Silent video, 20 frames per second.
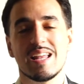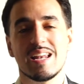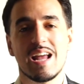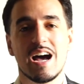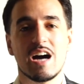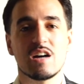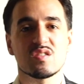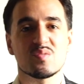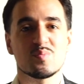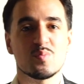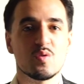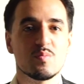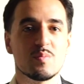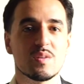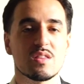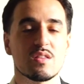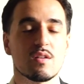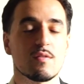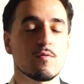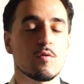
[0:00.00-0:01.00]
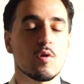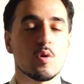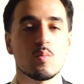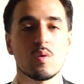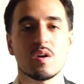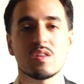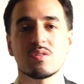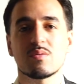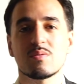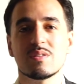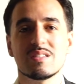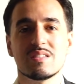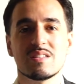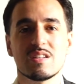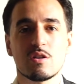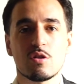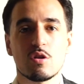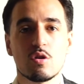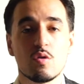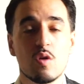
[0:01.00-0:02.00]
in-house movement, the
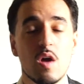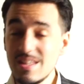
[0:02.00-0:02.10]
4130,